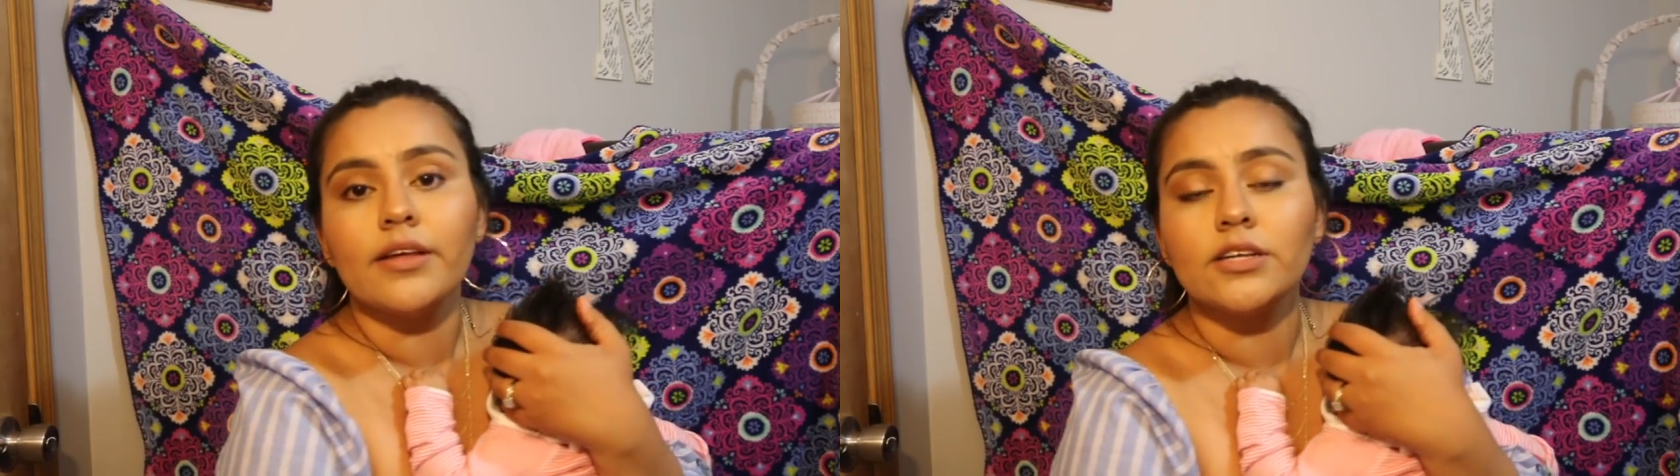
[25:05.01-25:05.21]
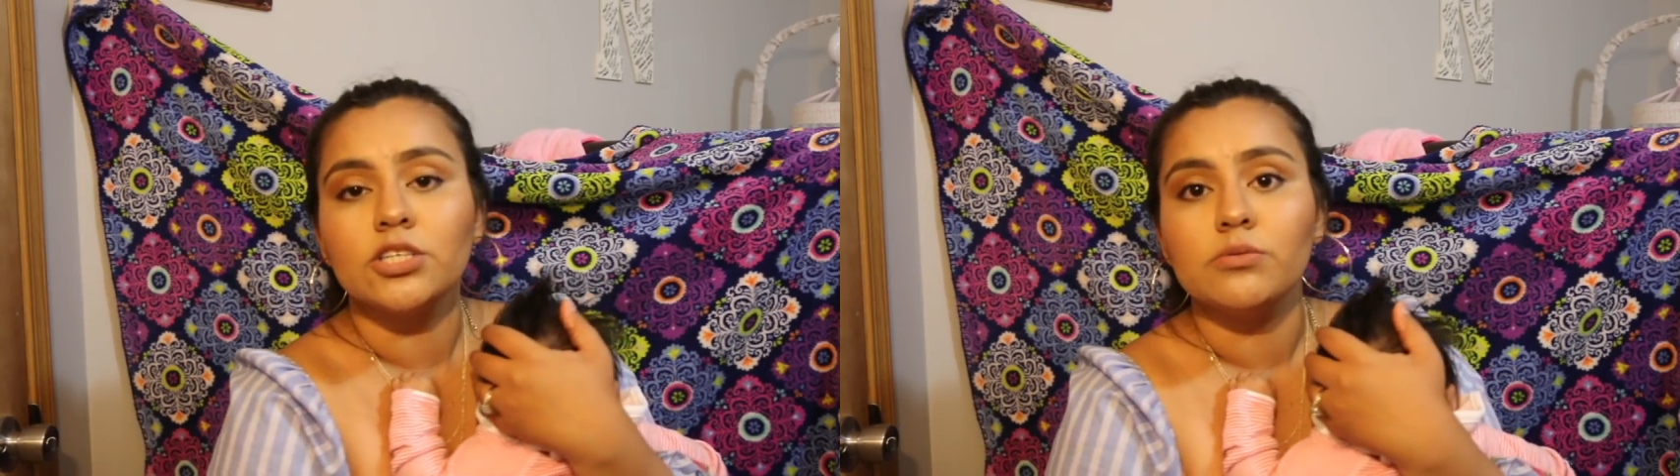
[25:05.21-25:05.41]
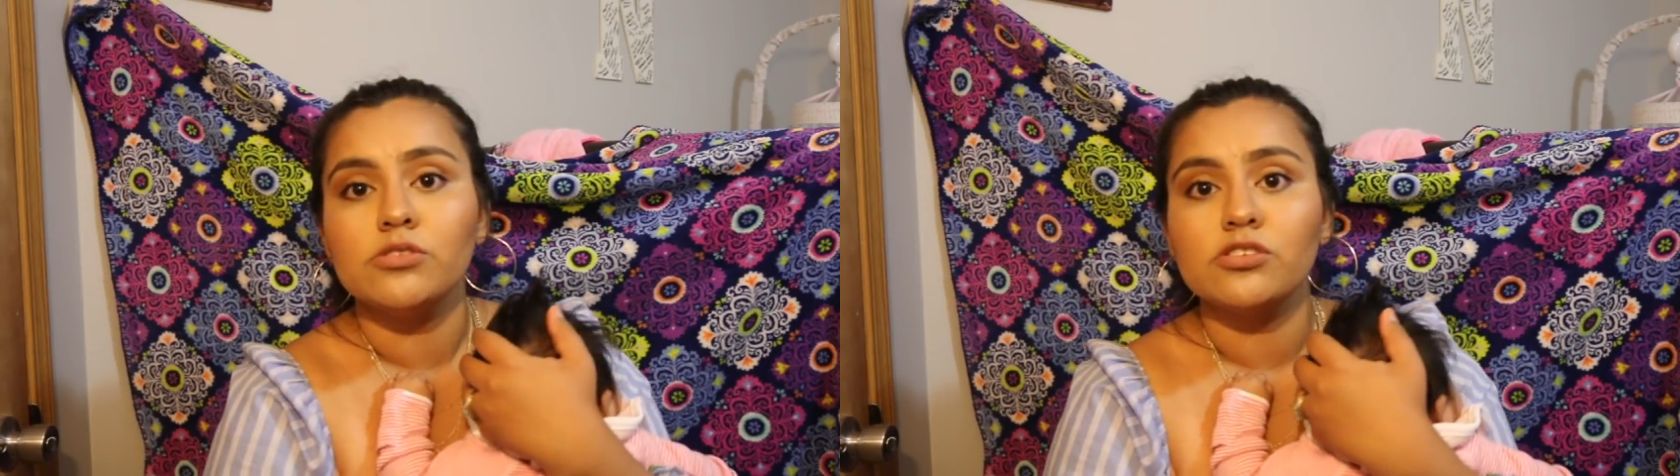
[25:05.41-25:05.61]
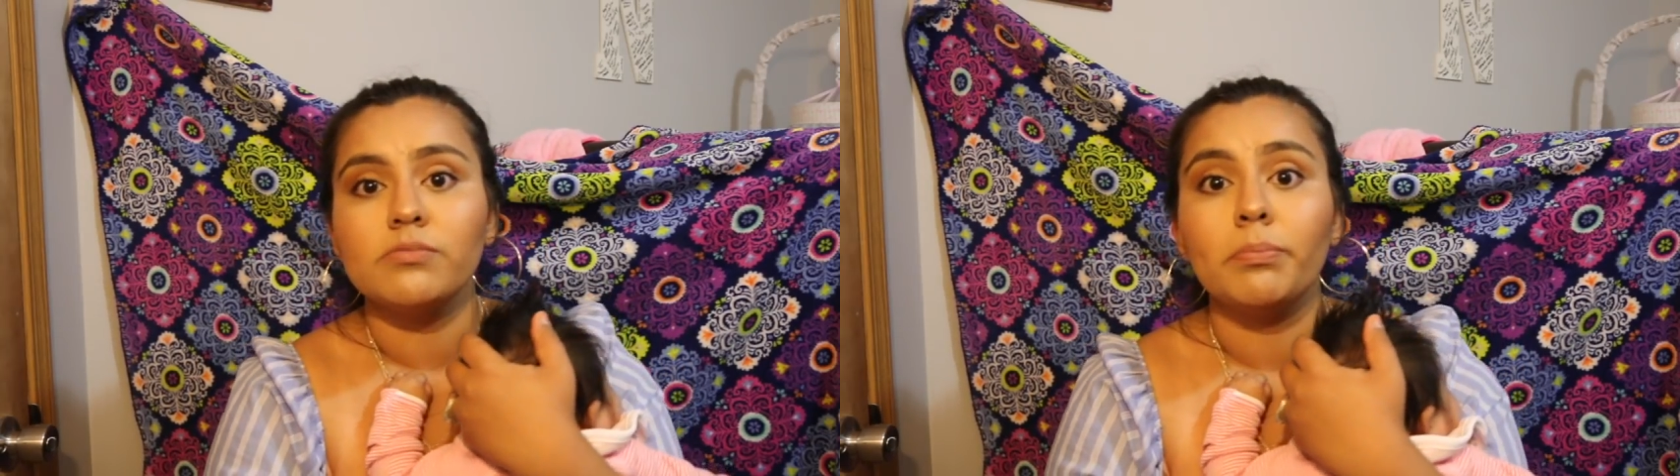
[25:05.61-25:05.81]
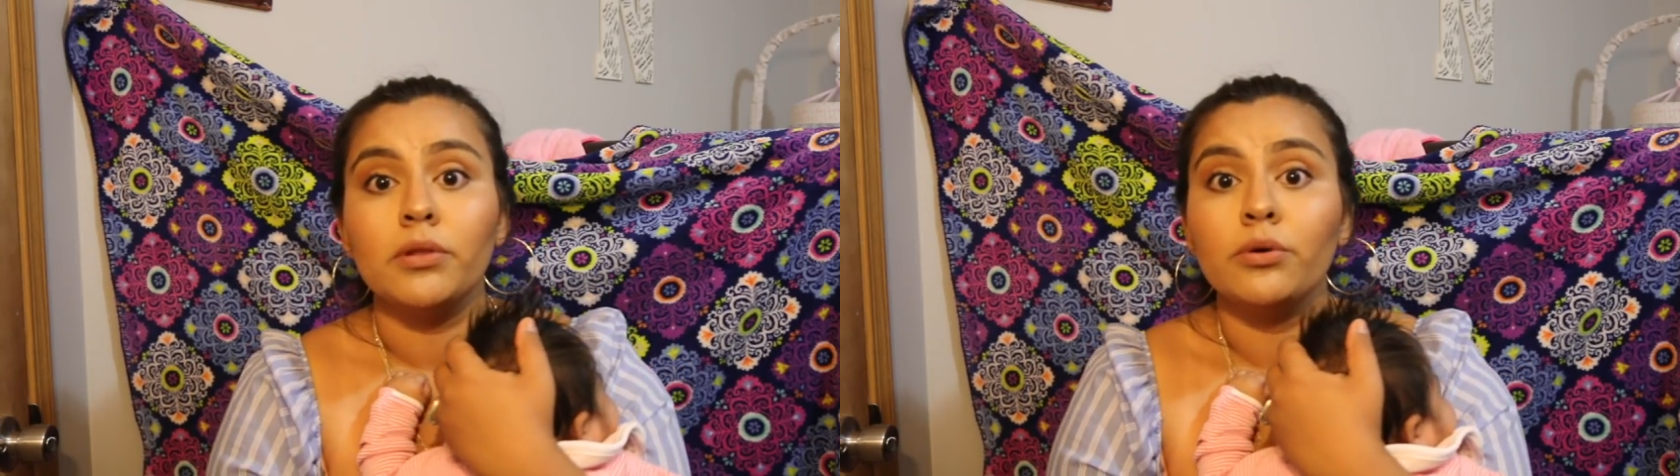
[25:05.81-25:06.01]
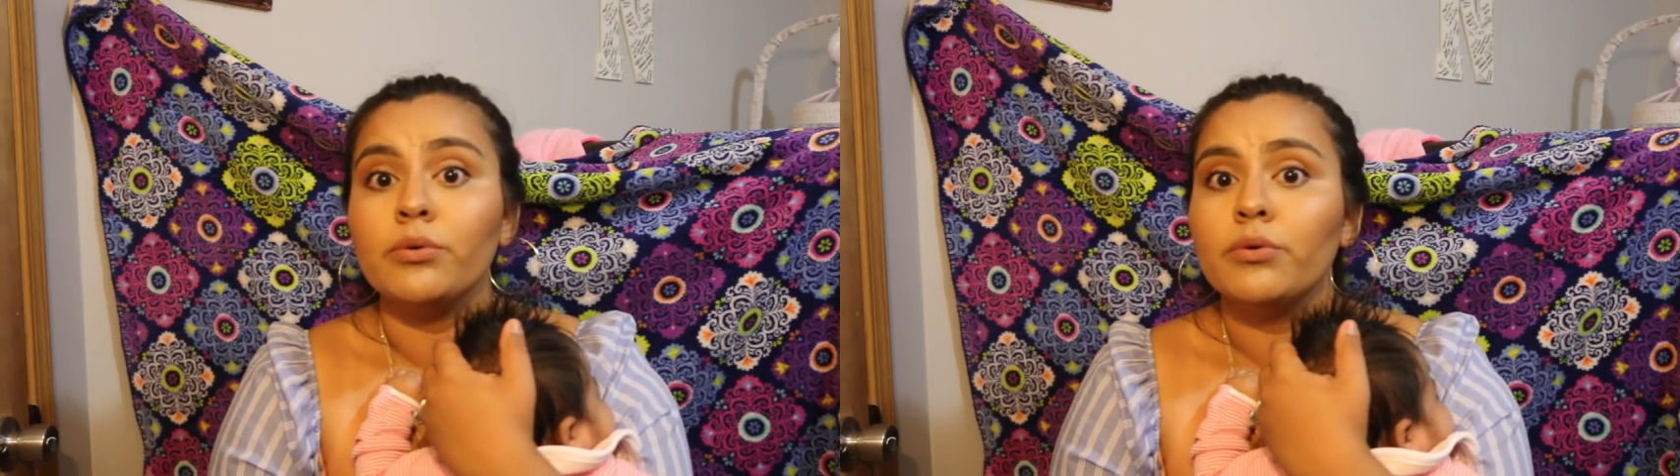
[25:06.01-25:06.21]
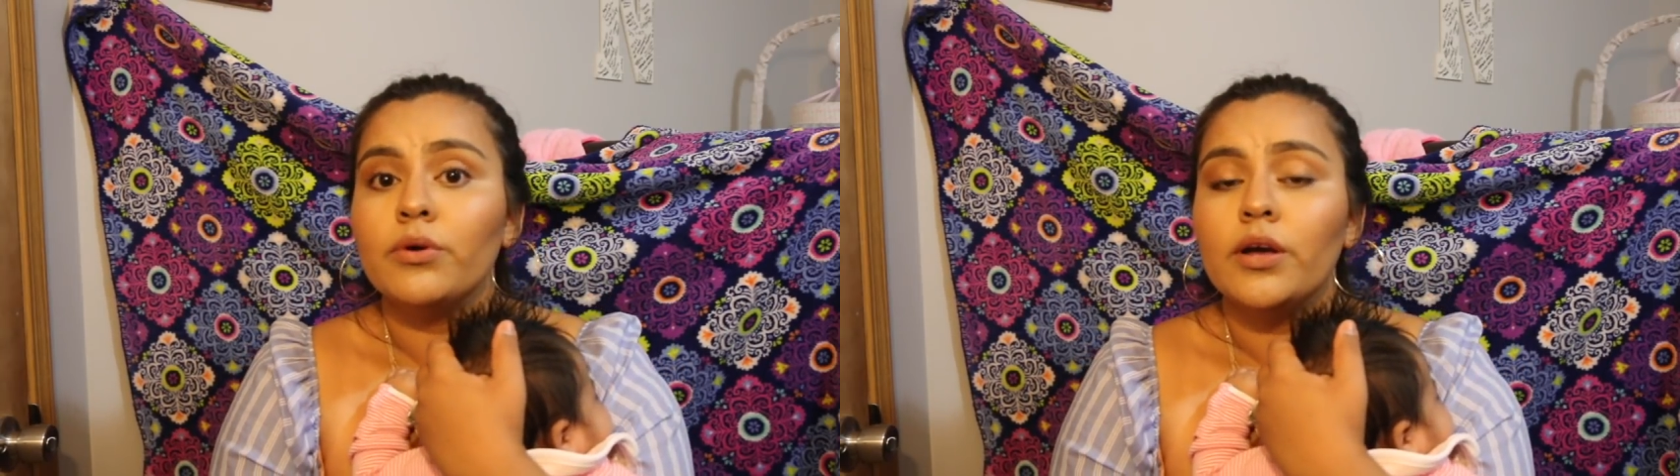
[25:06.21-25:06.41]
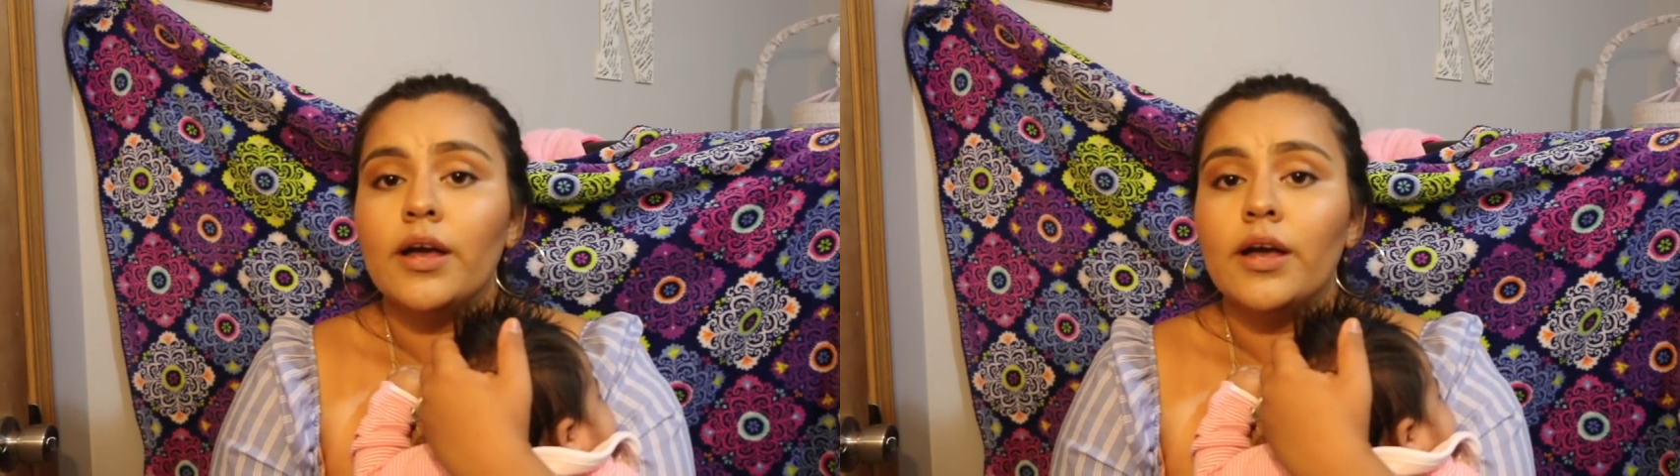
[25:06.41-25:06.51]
Like, she was just blue.